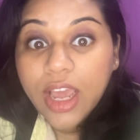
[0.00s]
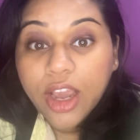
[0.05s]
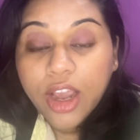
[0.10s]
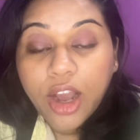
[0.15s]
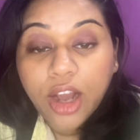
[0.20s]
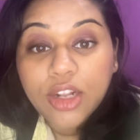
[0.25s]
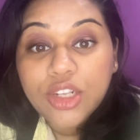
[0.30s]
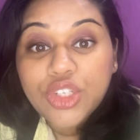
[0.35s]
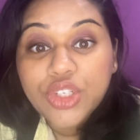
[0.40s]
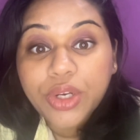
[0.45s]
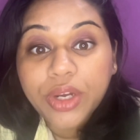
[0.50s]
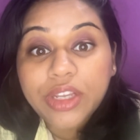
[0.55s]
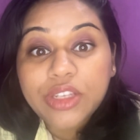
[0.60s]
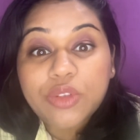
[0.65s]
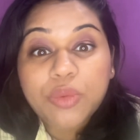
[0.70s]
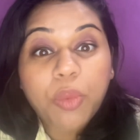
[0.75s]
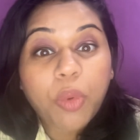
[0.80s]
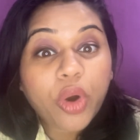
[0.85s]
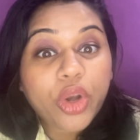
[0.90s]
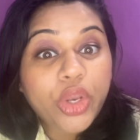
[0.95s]
Culture
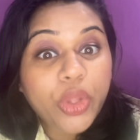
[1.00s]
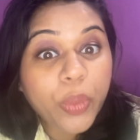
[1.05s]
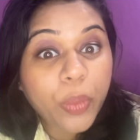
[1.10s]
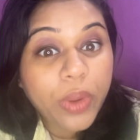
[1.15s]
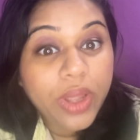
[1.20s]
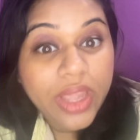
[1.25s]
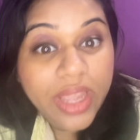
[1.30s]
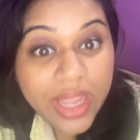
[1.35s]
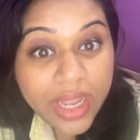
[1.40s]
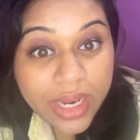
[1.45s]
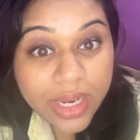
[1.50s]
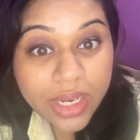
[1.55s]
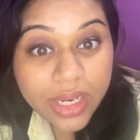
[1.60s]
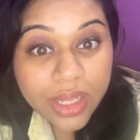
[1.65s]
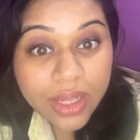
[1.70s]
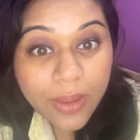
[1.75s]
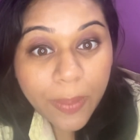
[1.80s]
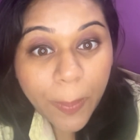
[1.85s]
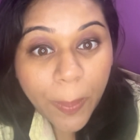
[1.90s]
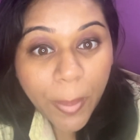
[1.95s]
is what you eat,
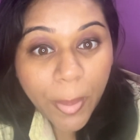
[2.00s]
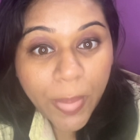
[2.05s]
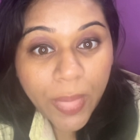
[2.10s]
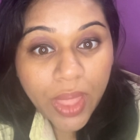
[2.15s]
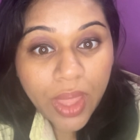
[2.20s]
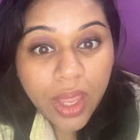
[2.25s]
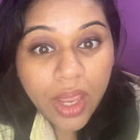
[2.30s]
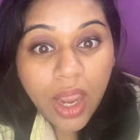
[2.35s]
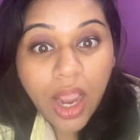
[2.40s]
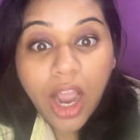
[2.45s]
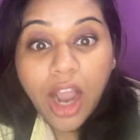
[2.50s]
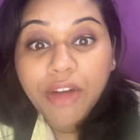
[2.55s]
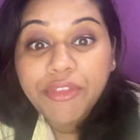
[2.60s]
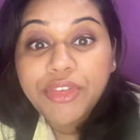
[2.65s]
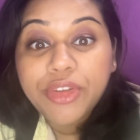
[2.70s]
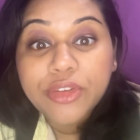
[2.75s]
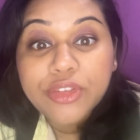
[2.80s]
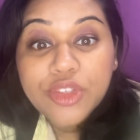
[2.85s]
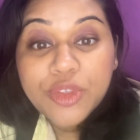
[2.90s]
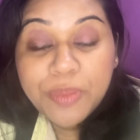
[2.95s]
how
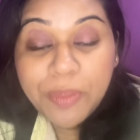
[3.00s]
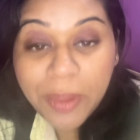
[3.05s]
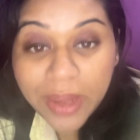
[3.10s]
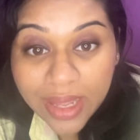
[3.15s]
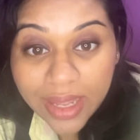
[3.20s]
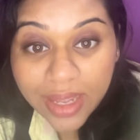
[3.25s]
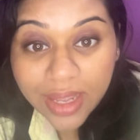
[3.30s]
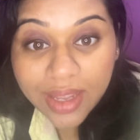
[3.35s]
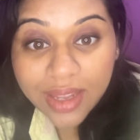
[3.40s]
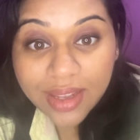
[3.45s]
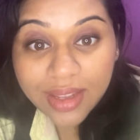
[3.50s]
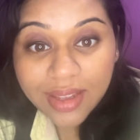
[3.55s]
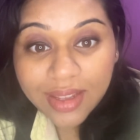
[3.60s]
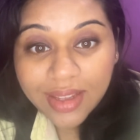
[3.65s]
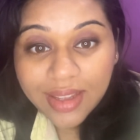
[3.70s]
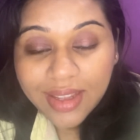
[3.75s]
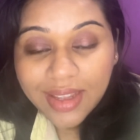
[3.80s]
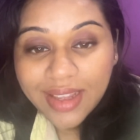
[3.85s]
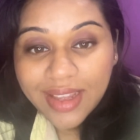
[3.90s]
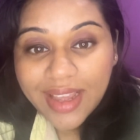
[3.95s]
you speak,
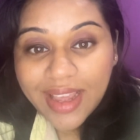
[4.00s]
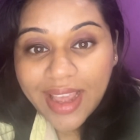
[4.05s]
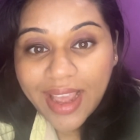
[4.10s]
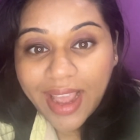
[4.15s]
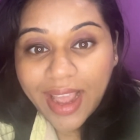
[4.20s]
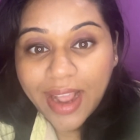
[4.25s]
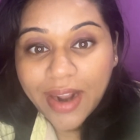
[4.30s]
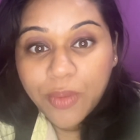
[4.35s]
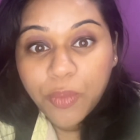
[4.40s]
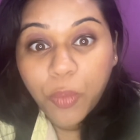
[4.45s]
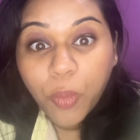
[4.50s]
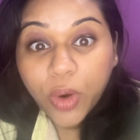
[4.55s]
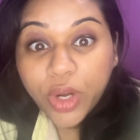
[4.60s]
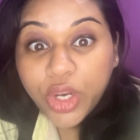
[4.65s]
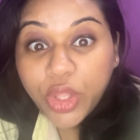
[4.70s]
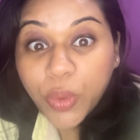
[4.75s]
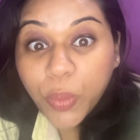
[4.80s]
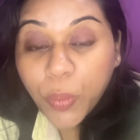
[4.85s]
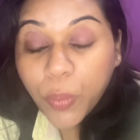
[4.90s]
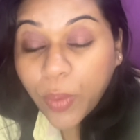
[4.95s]
and
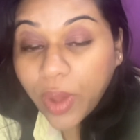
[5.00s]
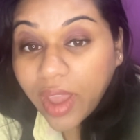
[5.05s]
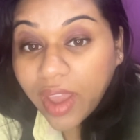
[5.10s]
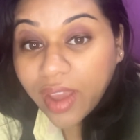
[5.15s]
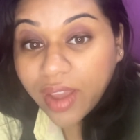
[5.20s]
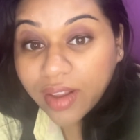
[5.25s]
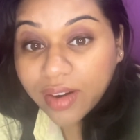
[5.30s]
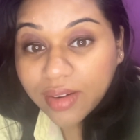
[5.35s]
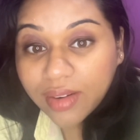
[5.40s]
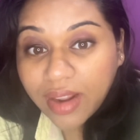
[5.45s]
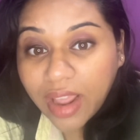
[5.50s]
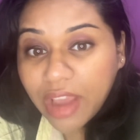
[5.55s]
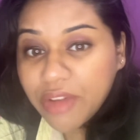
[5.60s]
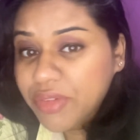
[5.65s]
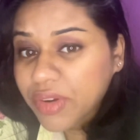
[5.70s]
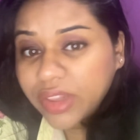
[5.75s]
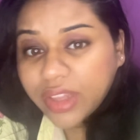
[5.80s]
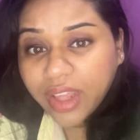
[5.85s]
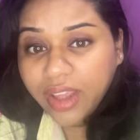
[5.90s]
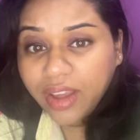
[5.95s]
what you wear,
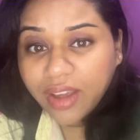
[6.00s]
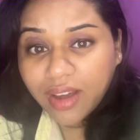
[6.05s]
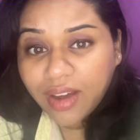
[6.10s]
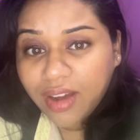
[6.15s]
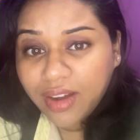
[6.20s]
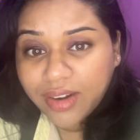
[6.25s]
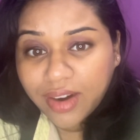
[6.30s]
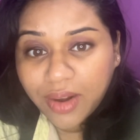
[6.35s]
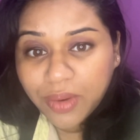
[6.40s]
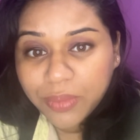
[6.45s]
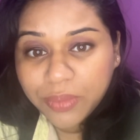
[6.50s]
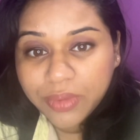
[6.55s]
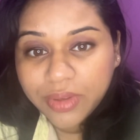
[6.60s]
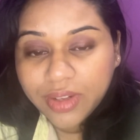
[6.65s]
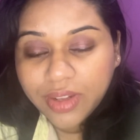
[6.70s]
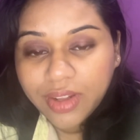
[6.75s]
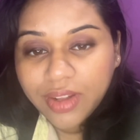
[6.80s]
everything around